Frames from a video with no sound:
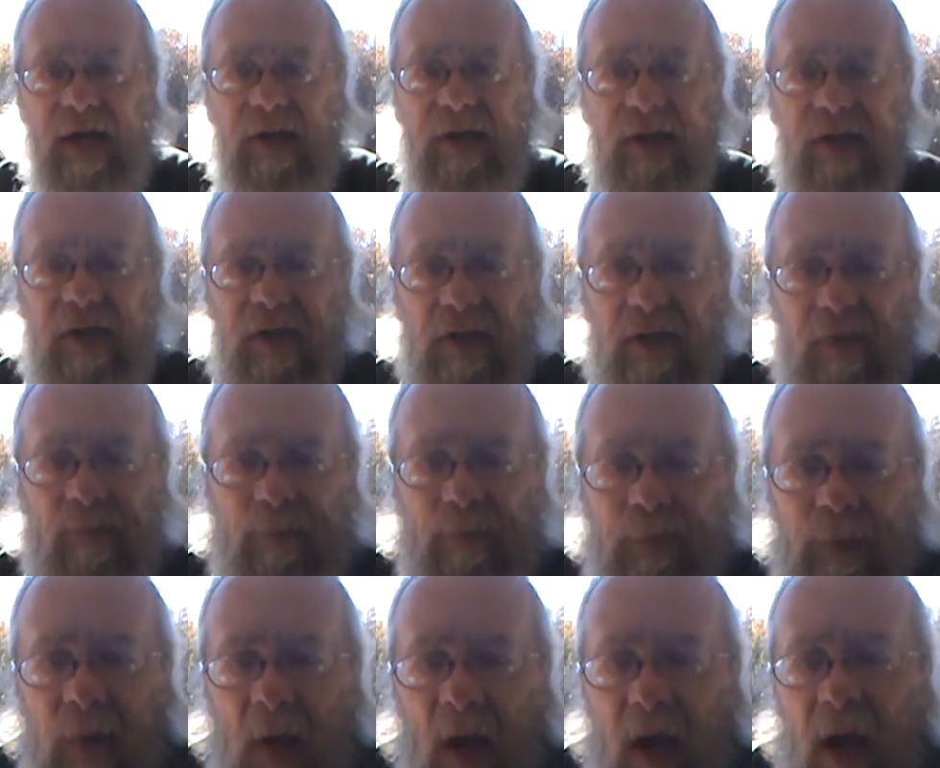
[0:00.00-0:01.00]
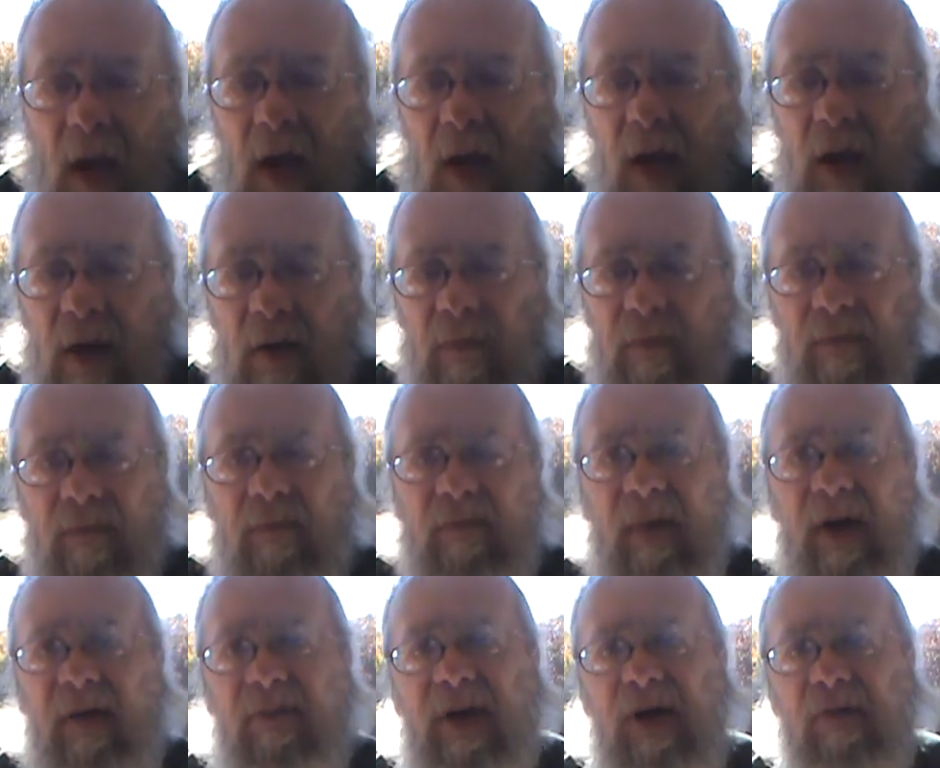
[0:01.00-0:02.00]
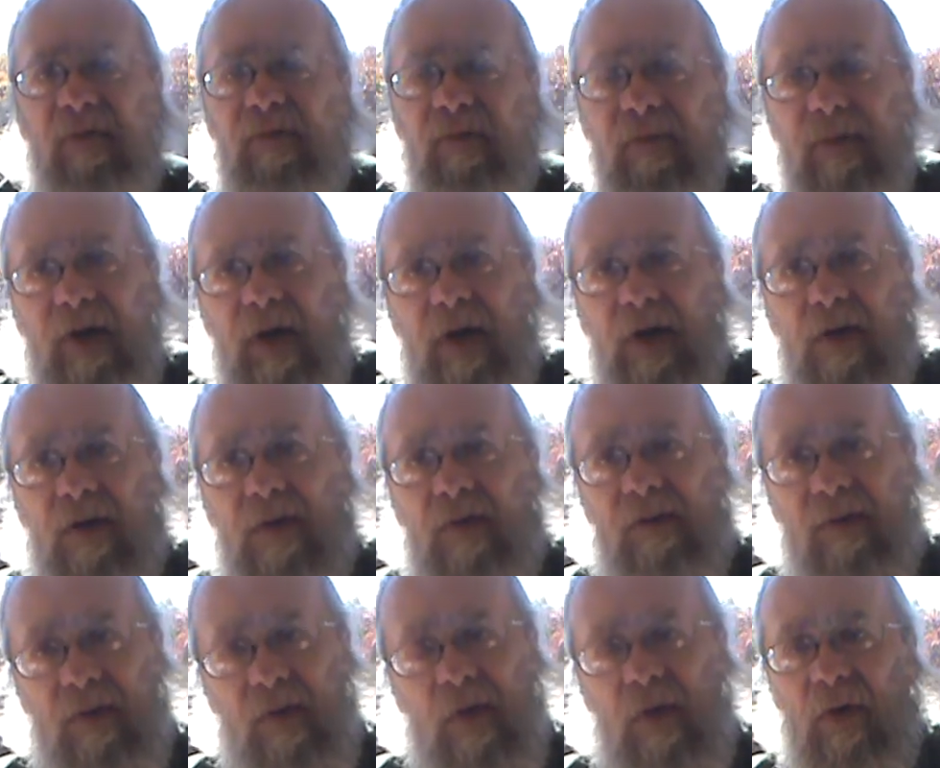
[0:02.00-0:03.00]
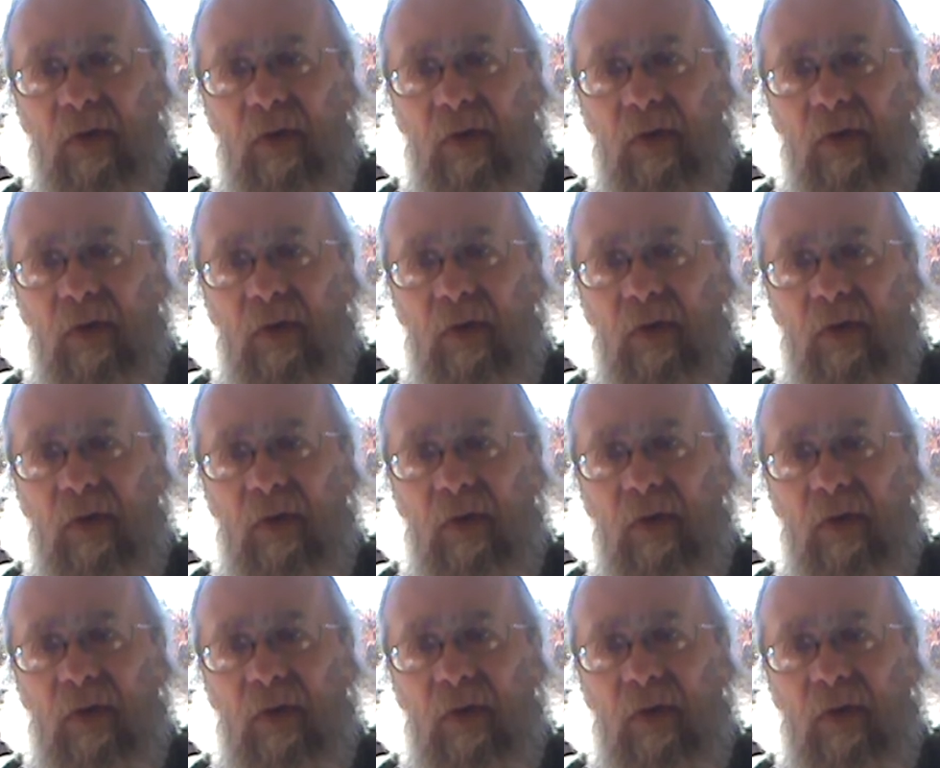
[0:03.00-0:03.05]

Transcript: it um, maybe, you know,